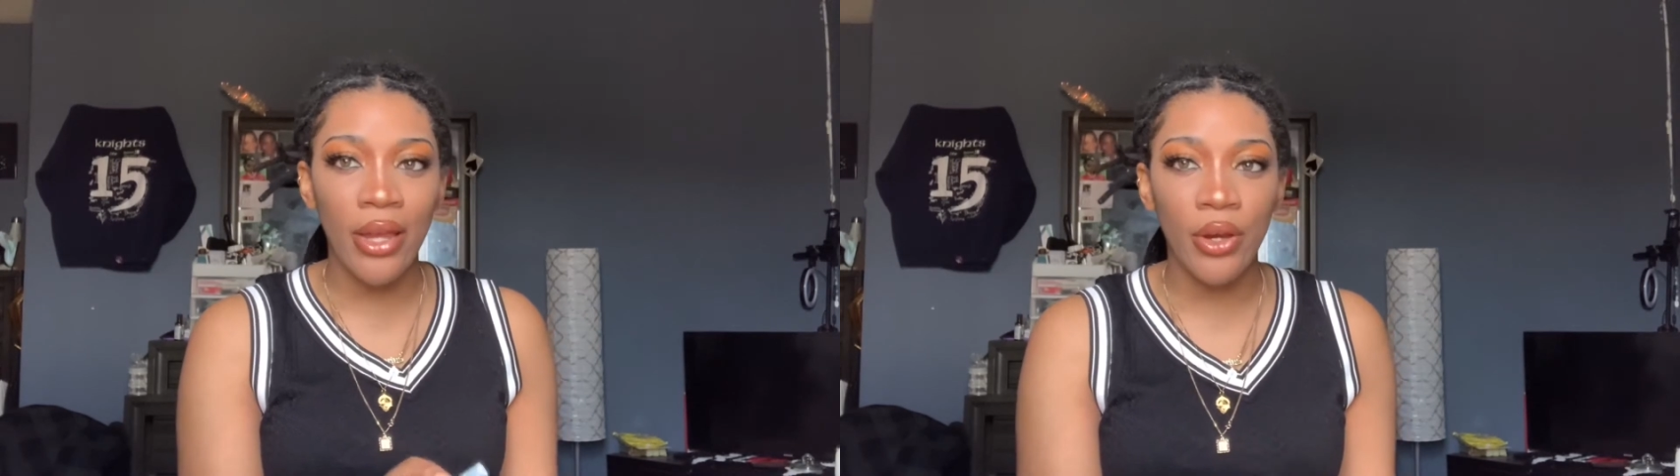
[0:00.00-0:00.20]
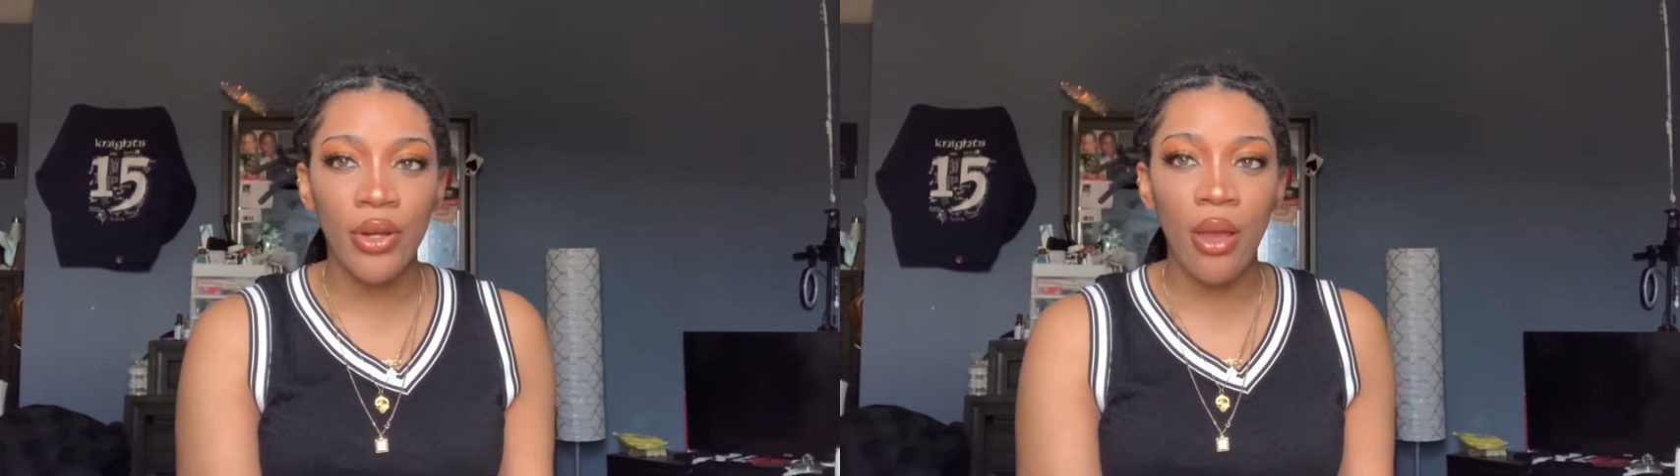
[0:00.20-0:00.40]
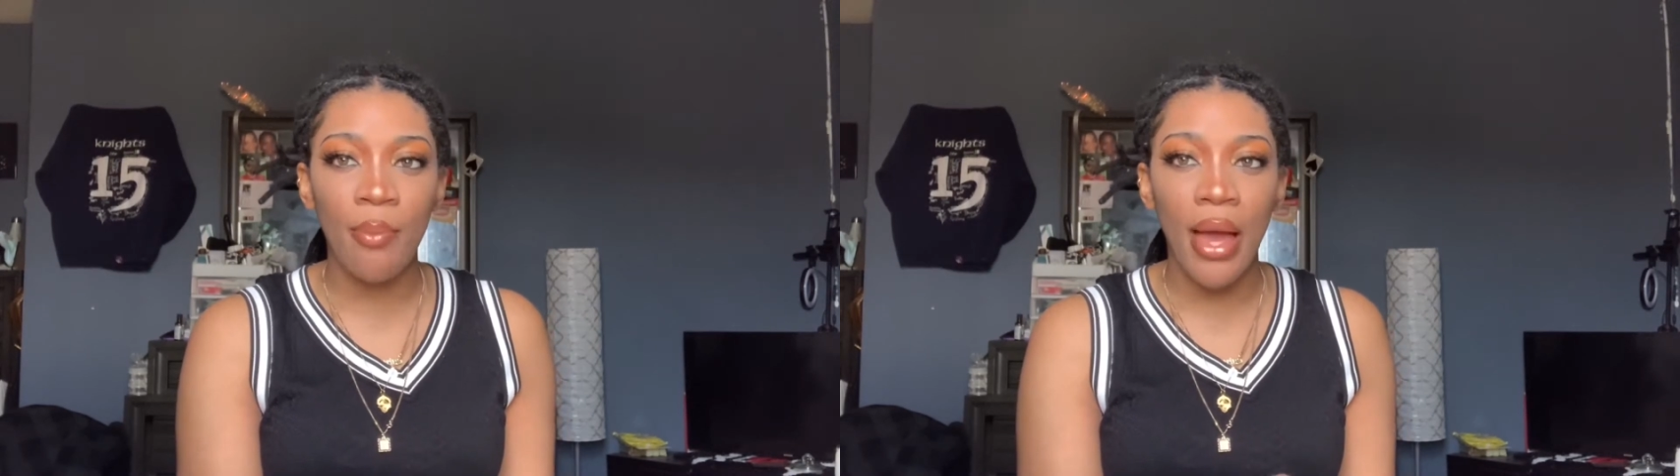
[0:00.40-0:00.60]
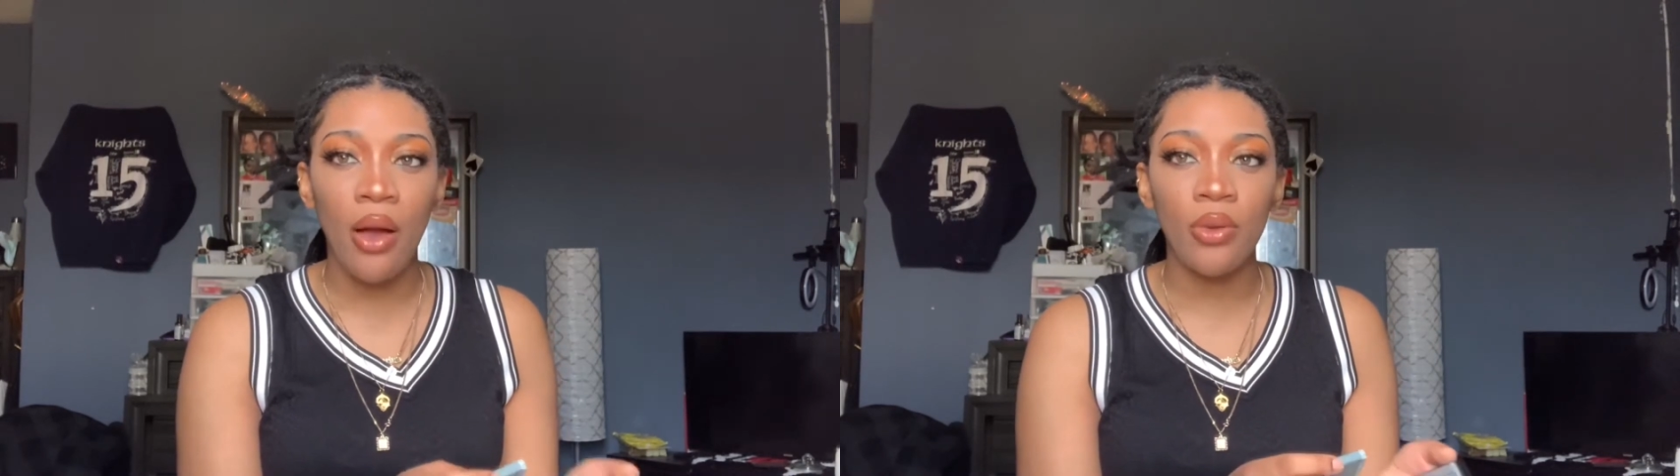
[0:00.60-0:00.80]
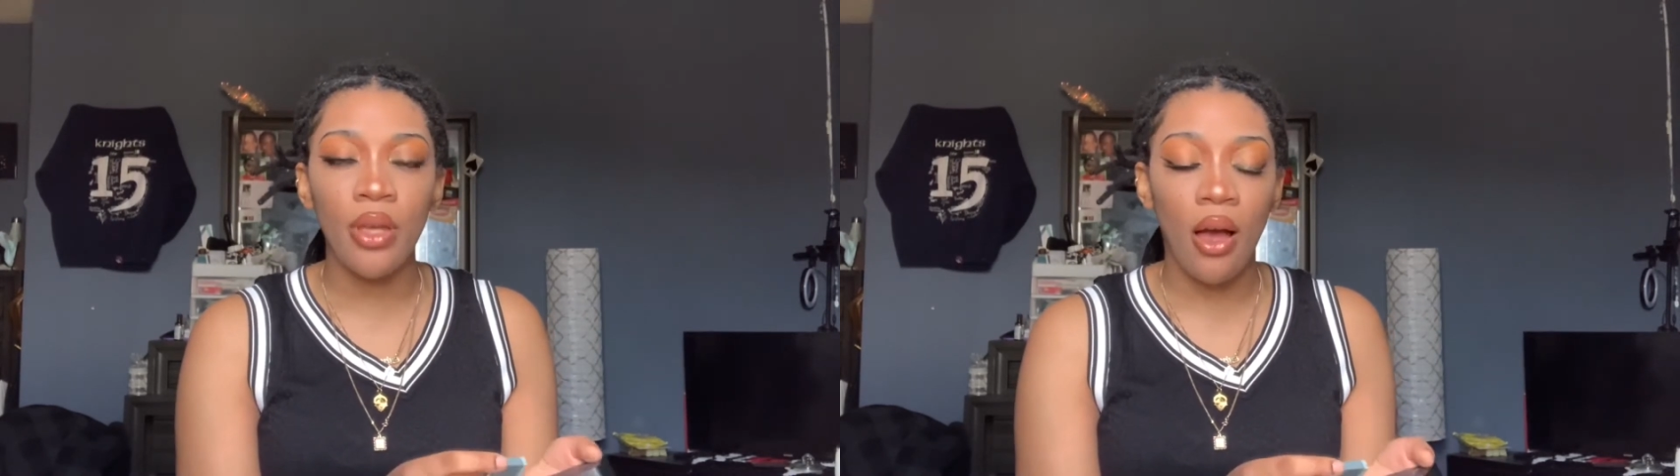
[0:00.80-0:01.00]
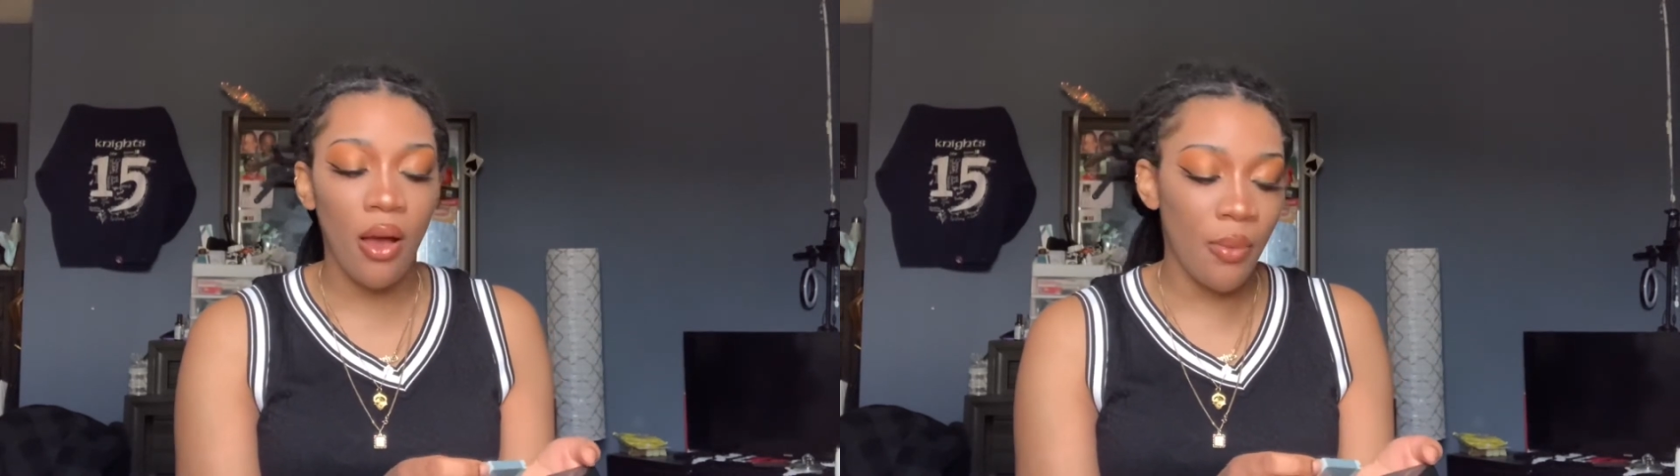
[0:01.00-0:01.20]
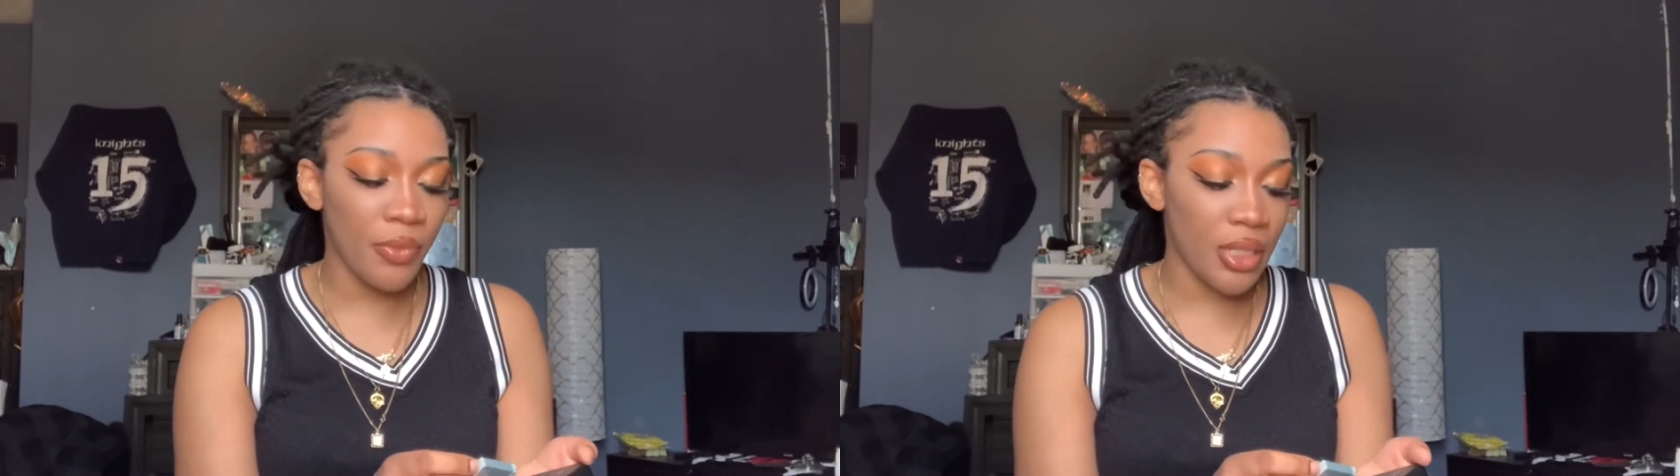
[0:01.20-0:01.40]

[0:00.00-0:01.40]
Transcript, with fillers: I heard about um,